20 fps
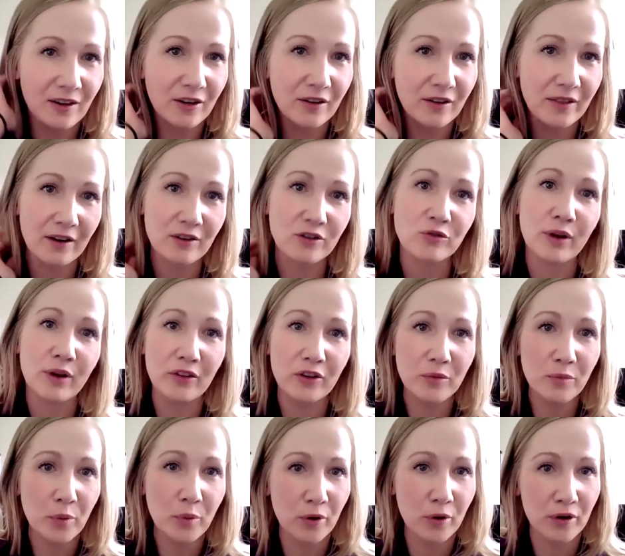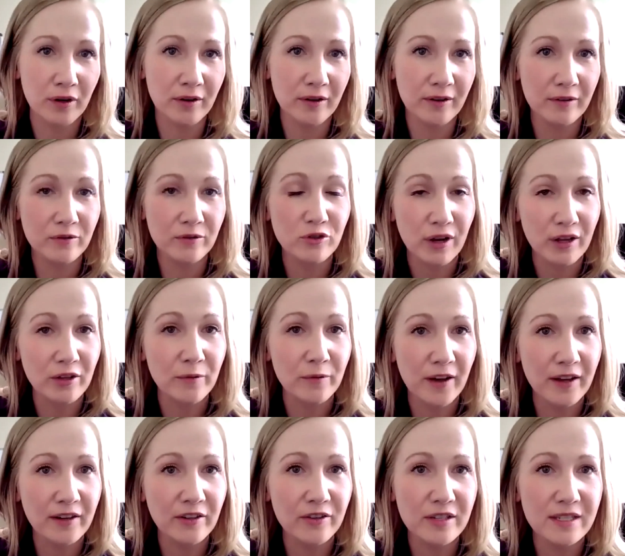her, their Trello board, Trello
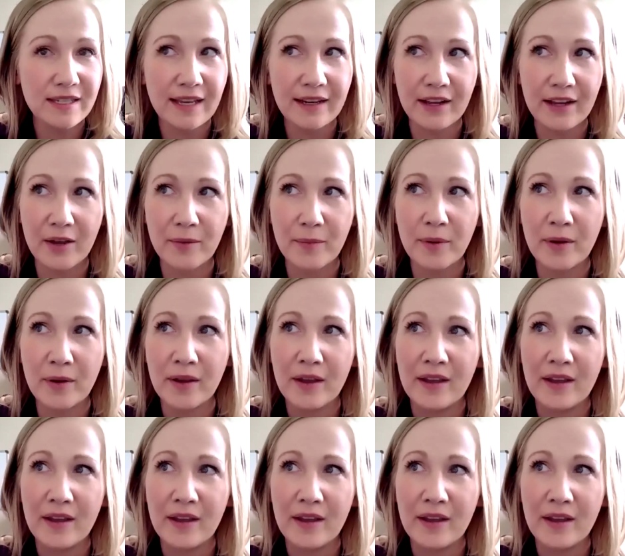funnel set up